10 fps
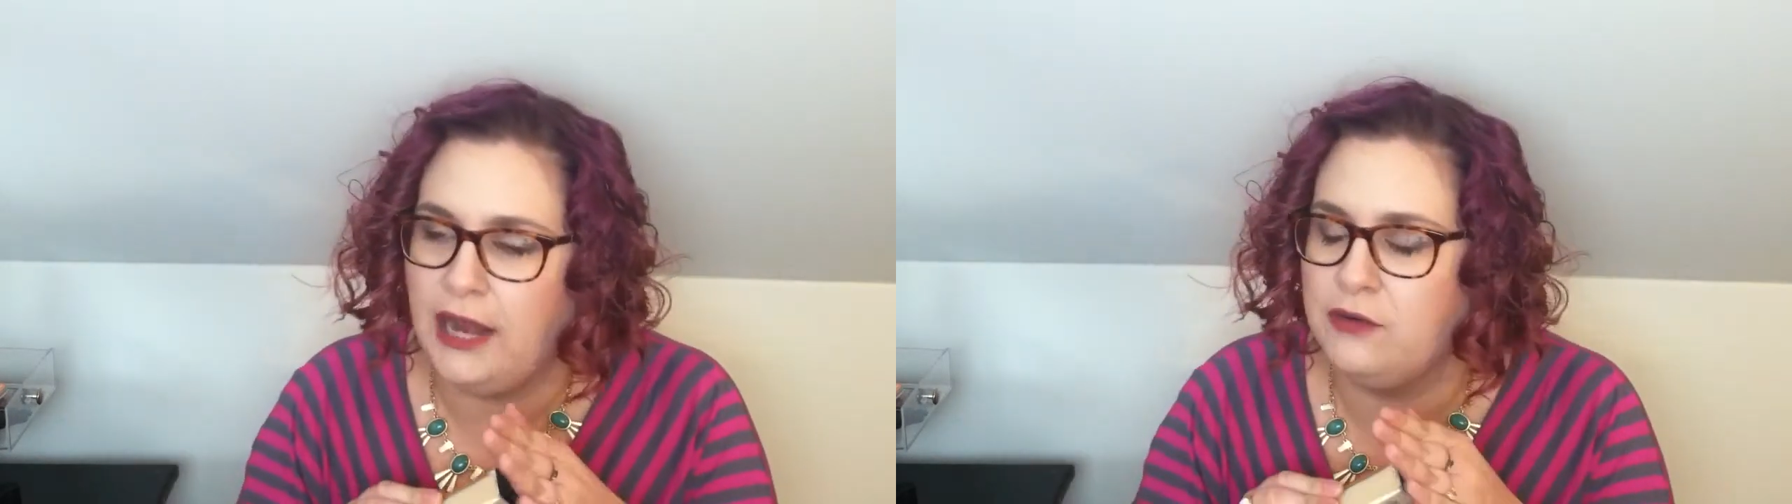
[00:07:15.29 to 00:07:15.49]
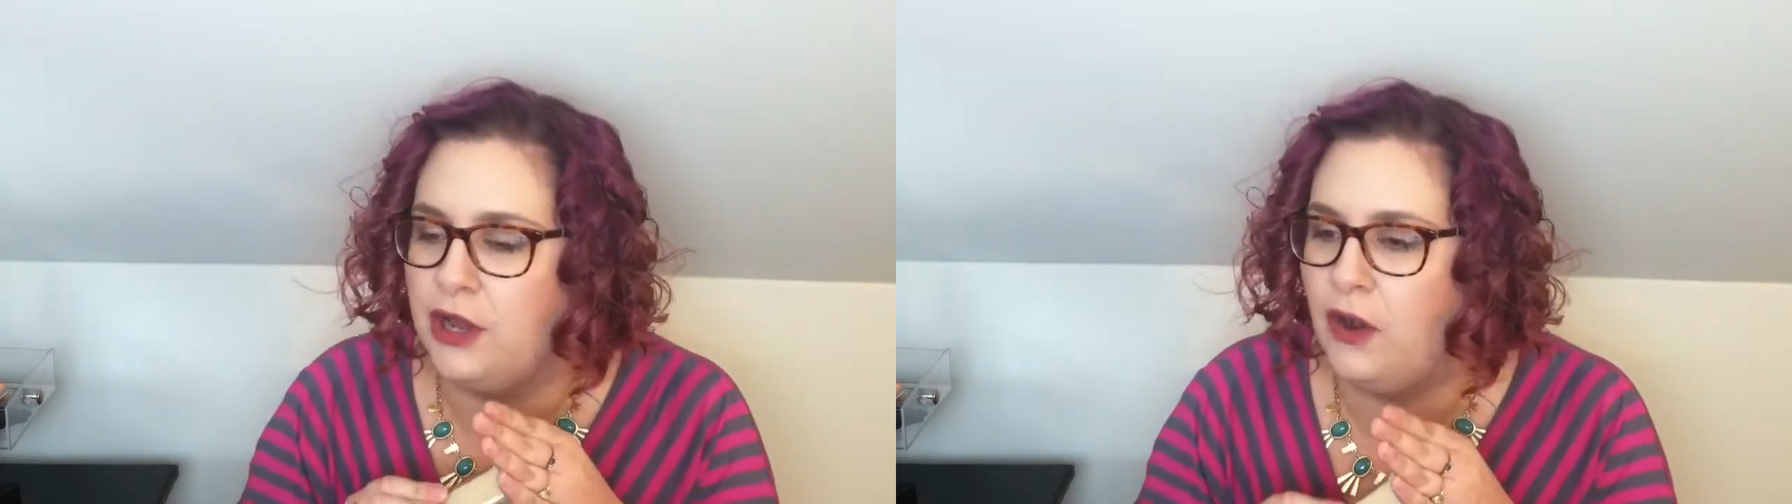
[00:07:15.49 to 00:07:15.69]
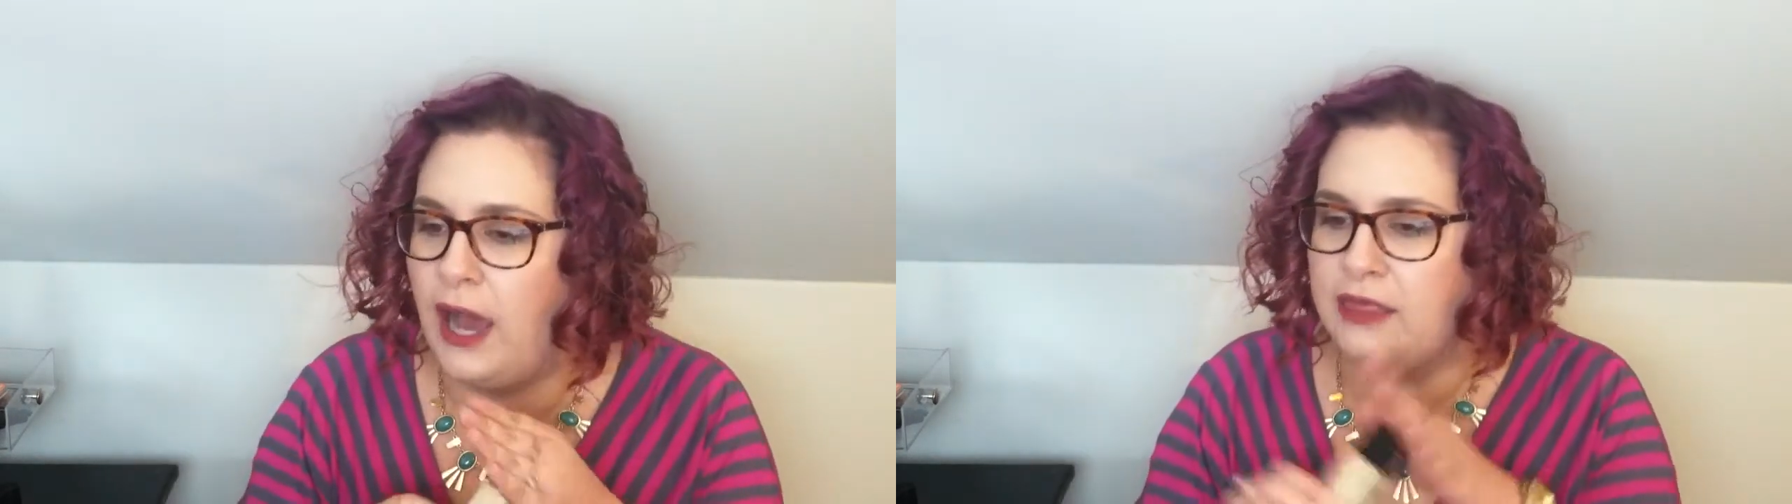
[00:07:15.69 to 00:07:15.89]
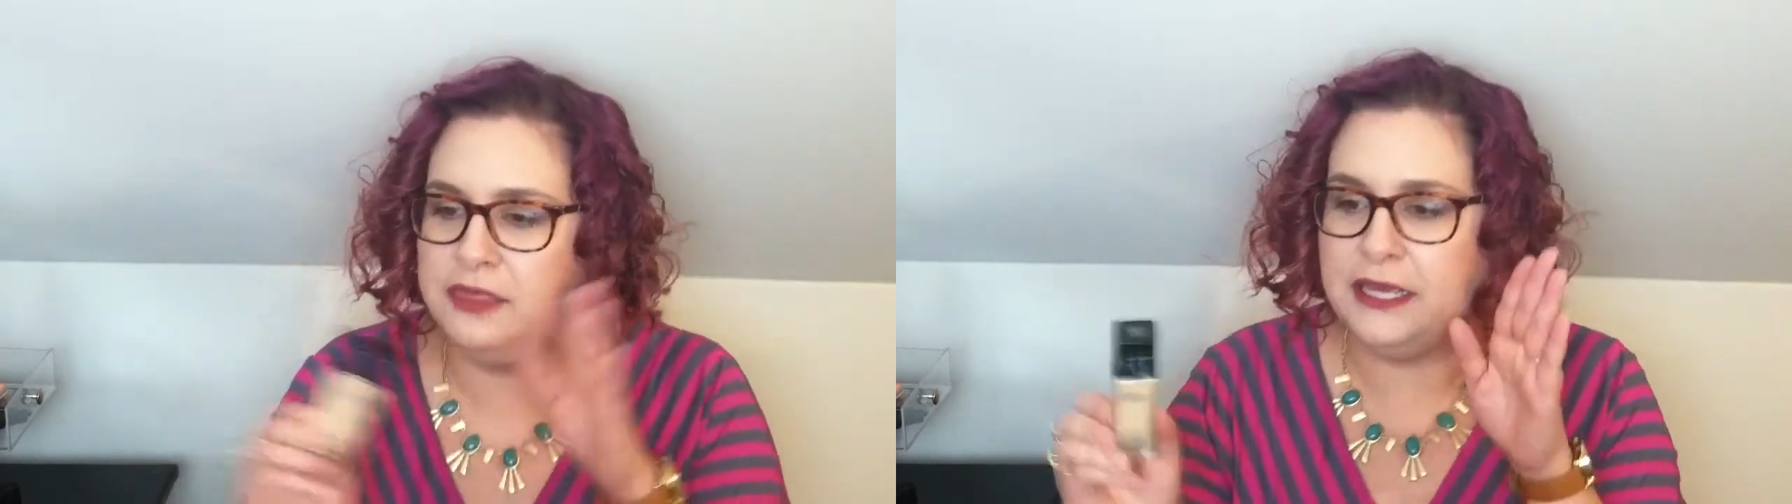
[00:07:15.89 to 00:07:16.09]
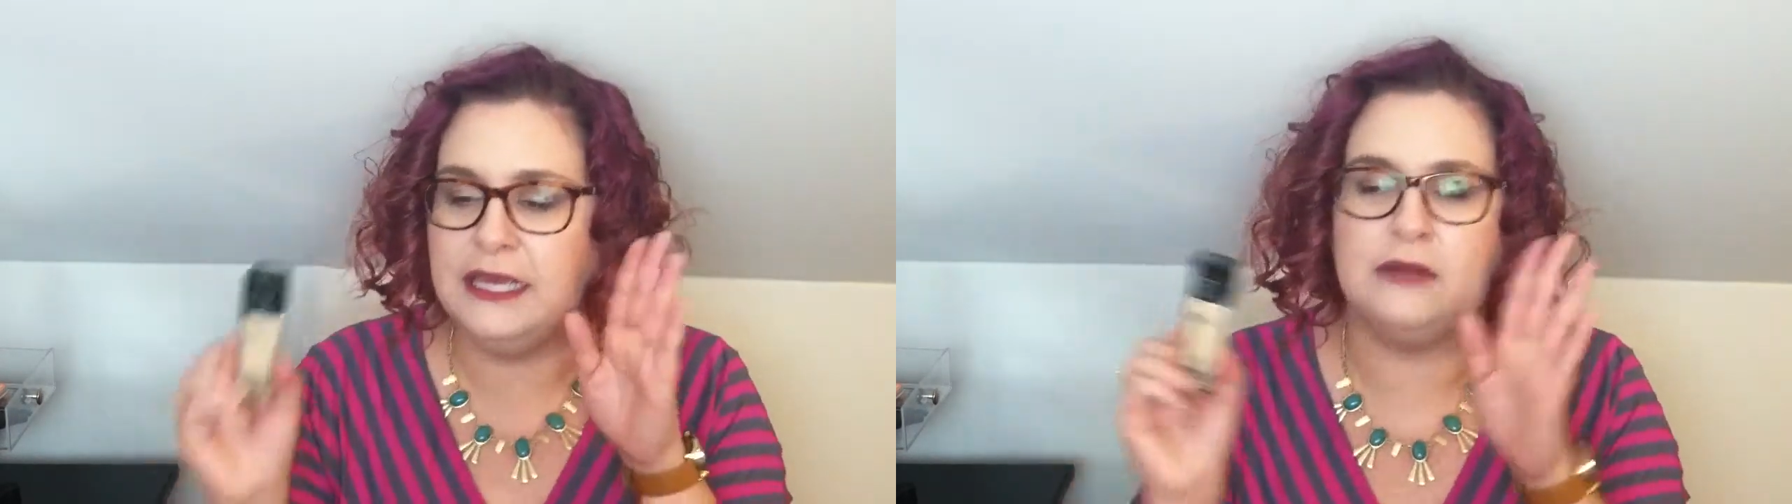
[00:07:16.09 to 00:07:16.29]
I don't know. I
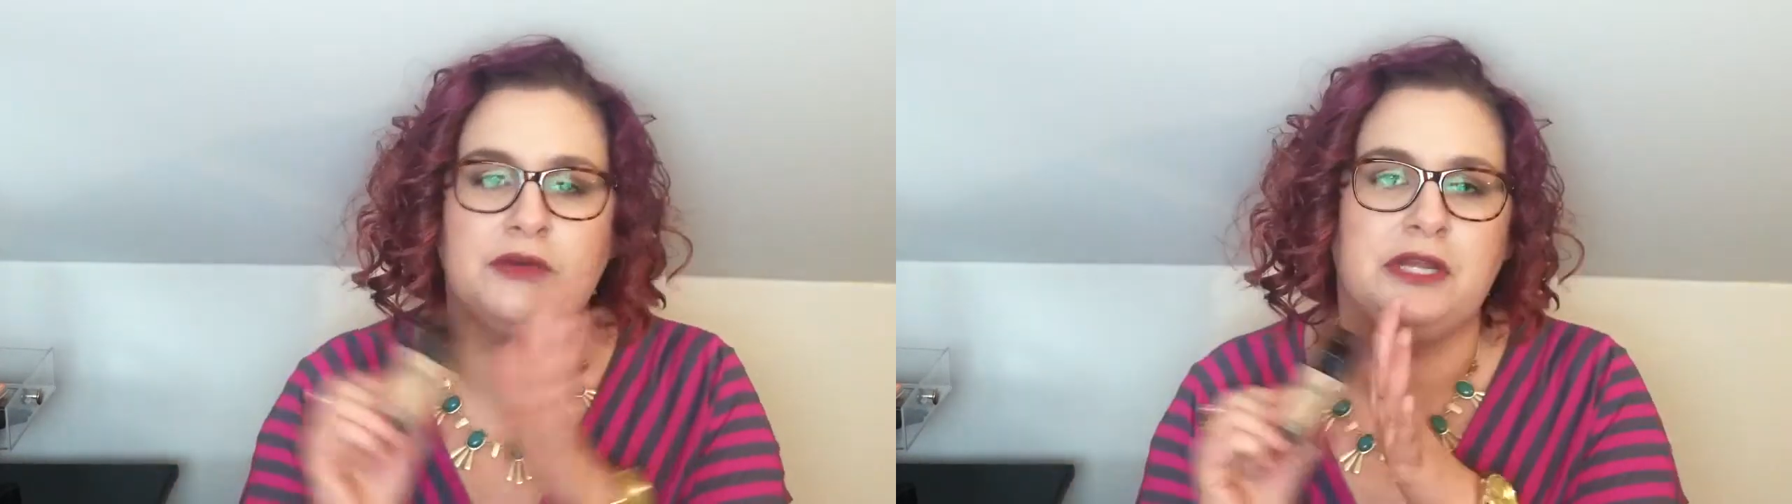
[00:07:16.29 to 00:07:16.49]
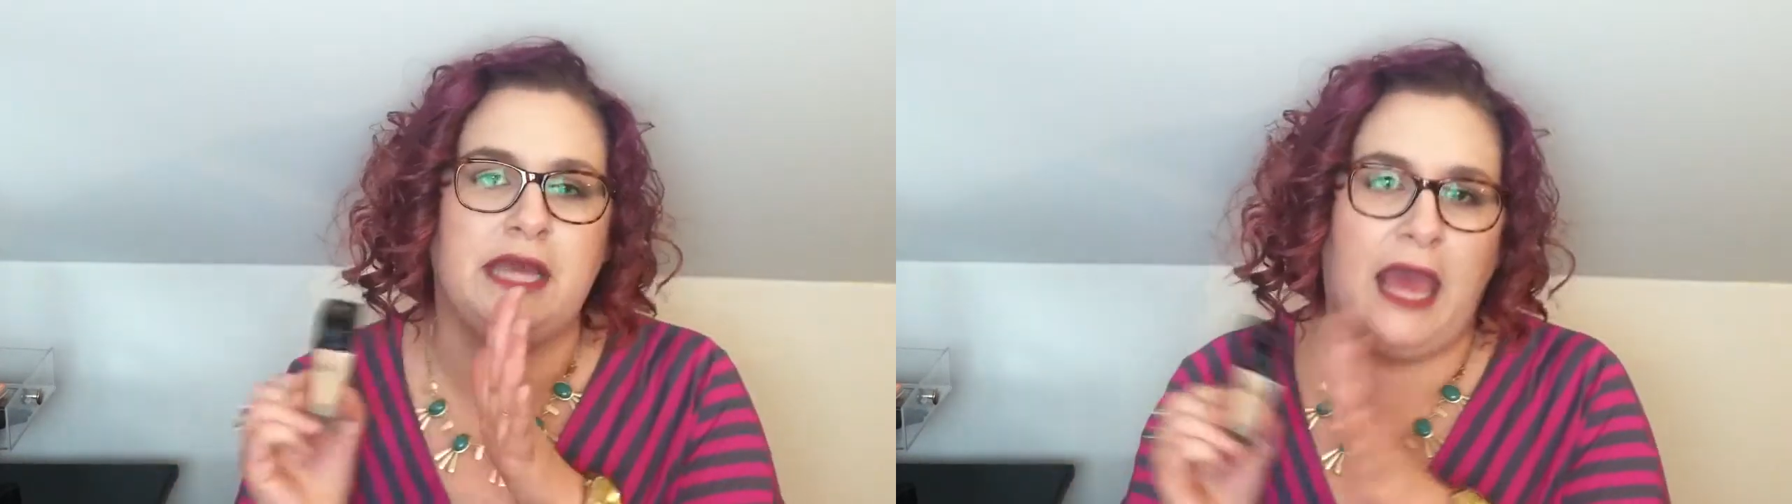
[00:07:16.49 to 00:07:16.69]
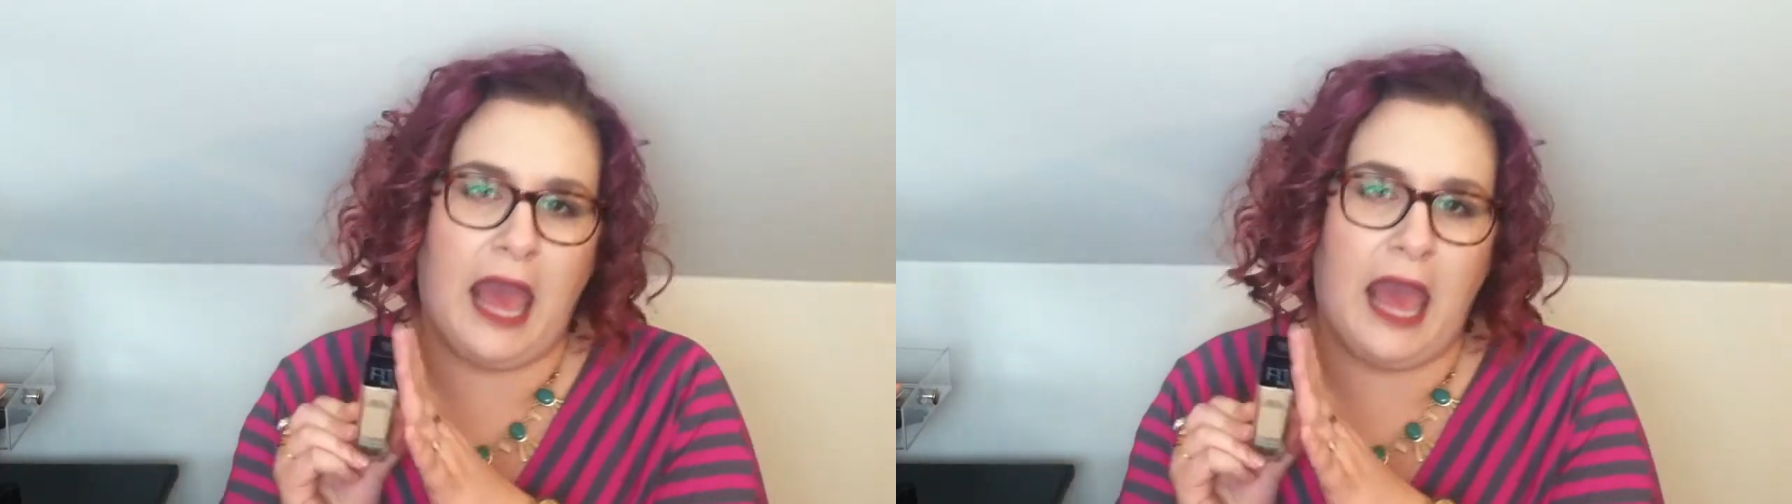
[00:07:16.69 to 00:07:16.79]
think it really